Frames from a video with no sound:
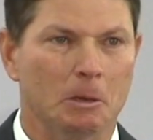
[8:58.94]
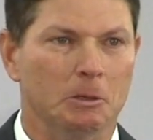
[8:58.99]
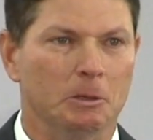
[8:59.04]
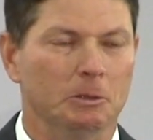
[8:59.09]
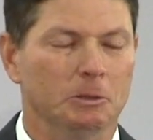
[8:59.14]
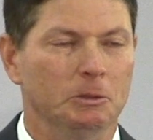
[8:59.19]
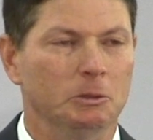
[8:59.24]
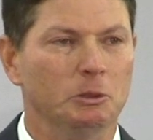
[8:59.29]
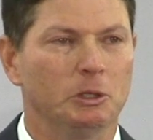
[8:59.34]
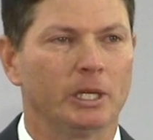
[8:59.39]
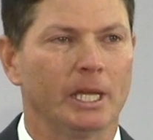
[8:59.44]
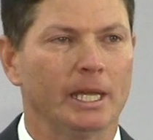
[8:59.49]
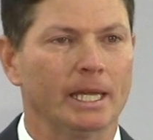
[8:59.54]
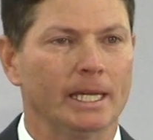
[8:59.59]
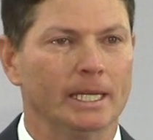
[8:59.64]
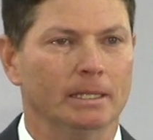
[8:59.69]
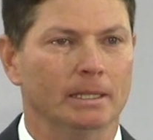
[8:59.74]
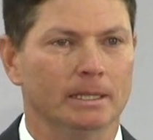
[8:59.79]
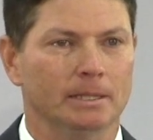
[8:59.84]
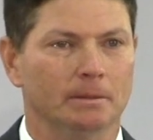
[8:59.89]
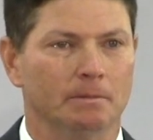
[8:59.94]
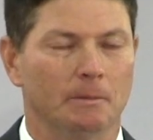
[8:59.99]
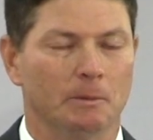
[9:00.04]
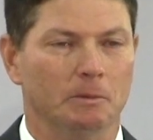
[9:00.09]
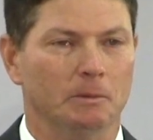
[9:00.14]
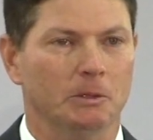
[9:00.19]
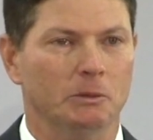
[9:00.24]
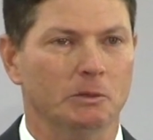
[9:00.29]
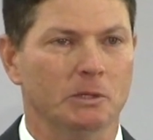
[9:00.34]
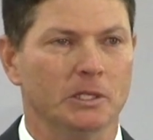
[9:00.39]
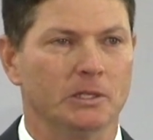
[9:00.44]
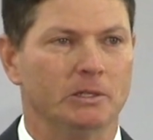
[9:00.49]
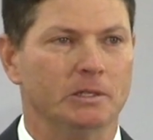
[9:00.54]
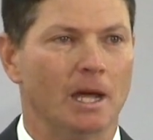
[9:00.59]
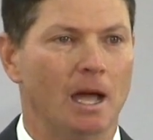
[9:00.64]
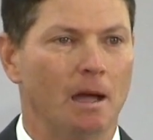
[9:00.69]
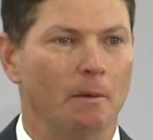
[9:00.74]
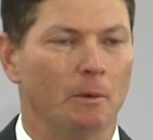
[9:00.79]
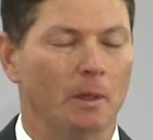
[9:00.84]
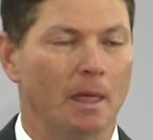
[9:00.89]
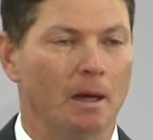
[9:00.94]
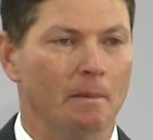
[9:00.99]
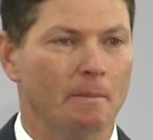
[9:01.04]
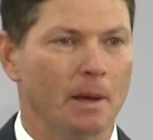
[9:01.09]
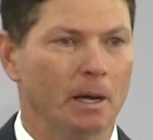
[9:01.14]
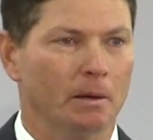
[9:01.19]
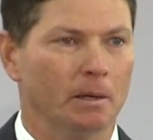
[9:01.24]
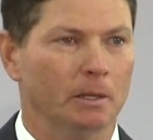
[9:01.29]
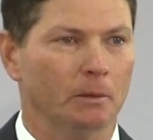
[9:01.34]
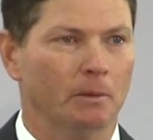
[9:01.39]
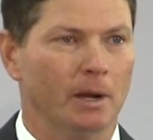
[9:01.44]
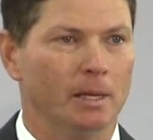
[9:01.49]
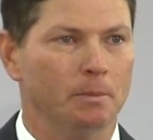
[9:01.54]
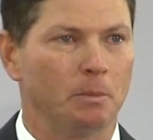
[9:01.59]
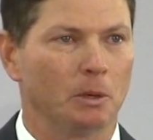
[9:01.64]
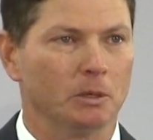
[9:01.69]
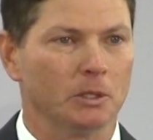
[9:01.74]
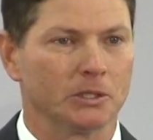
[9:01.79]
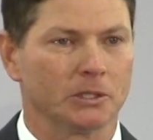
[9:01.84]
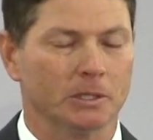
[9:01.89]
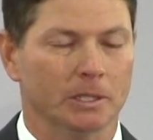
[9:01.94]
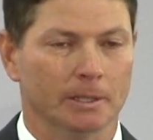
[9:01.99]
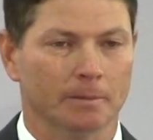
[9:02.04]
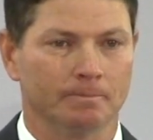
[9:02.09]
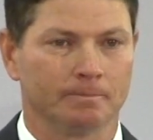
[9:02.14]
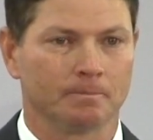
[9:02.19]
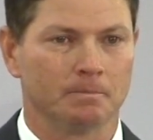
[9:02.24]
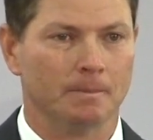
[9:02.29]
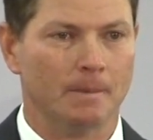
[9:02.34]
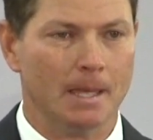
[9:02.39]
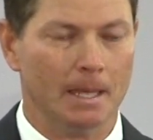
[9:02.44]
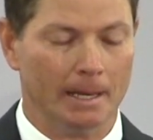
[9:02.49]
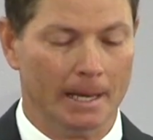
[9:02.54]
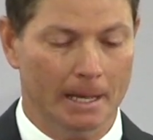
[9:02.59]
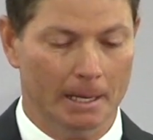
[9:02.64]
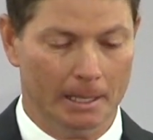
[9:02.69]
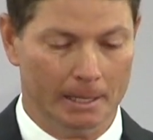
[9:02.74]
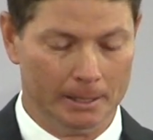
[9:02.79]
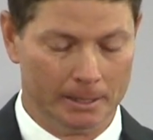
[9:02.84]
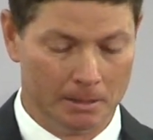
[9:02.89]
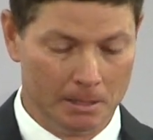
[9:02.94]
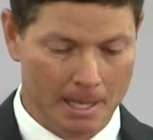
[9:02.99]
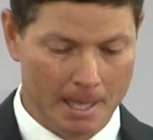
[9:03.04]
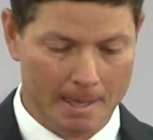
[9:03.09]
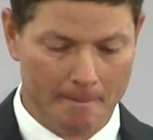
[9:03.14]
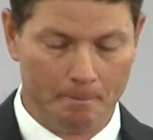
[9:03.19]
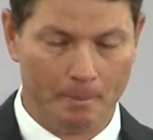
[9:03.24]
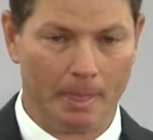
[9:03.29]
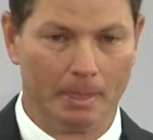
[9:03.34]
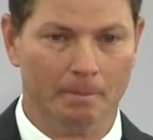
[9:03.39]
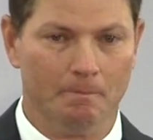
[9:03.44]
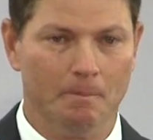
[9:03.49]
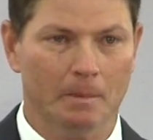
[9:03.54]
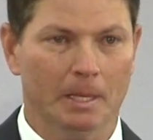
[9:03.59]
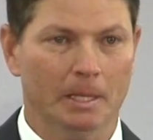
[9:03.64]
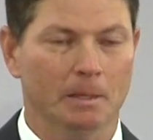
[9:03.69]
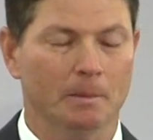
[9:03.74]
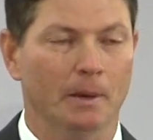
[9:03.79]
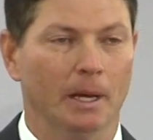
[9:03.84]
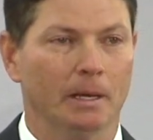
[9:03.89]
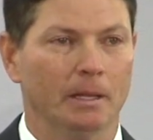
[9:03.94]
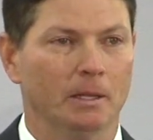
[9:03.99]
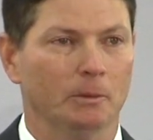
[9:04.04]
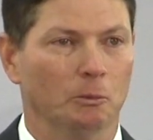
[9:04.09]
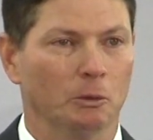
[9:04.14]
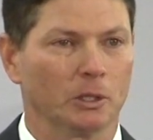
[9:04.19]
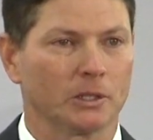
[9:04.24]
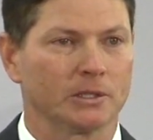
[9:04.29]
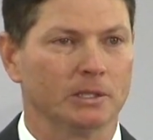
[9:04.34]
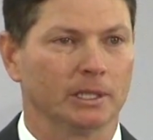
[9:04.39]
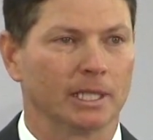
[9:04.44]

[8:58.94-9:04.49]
You can't do this job without marrying the right person, and anybody that works